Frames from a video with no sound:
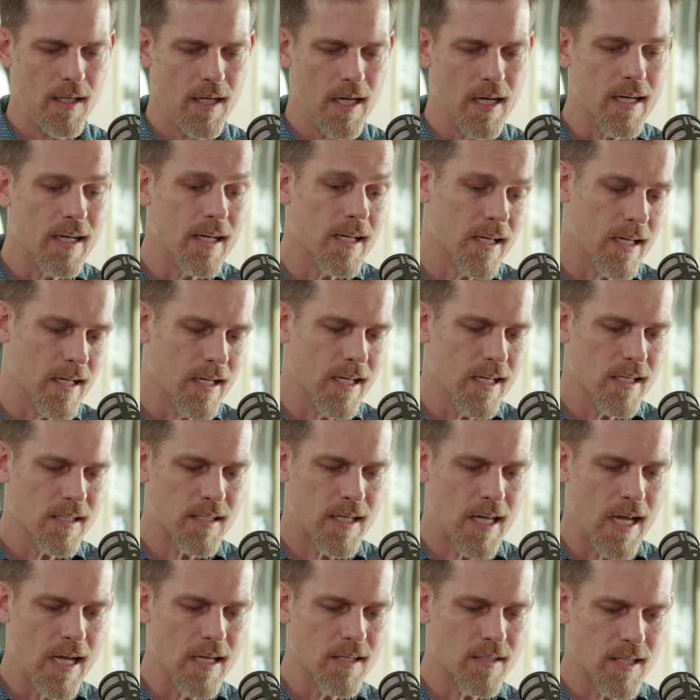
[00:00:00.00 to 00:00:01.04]
in his
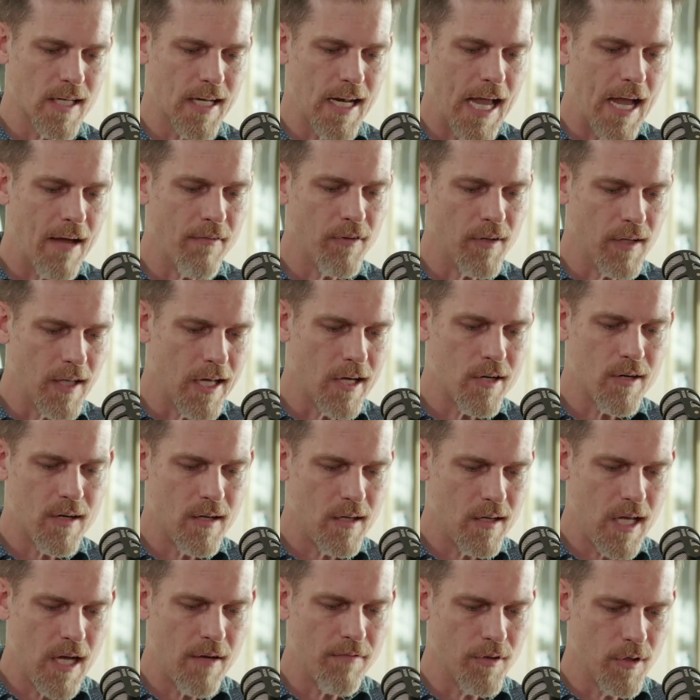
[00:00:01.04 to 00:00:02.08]
case, an
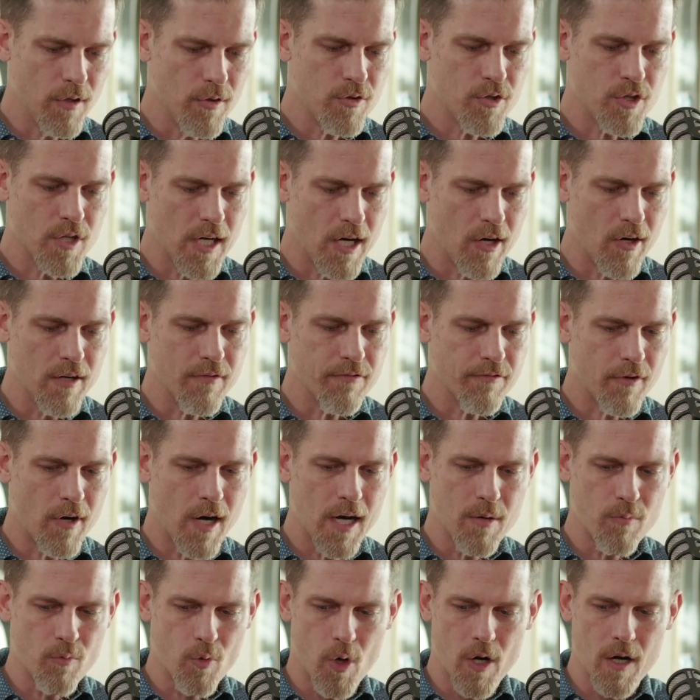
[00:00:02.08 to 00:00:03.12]
evolutionary
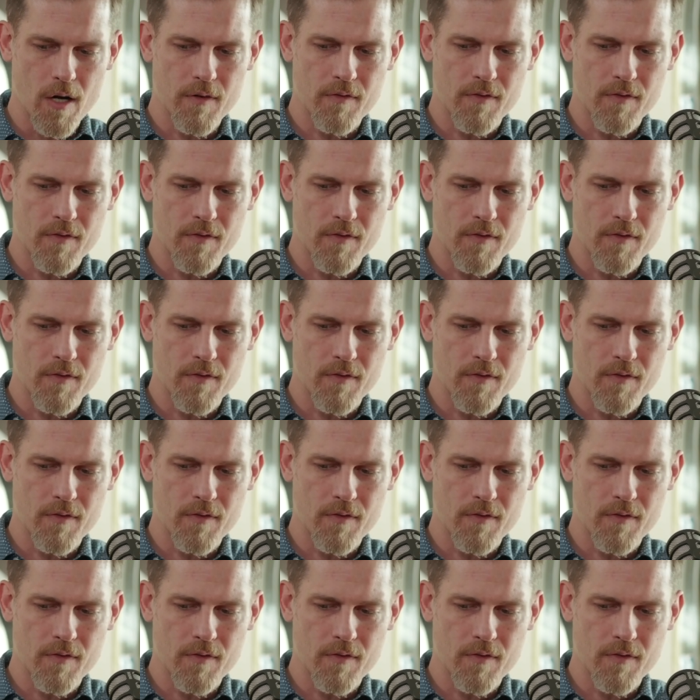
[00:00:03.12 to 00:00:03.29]
framework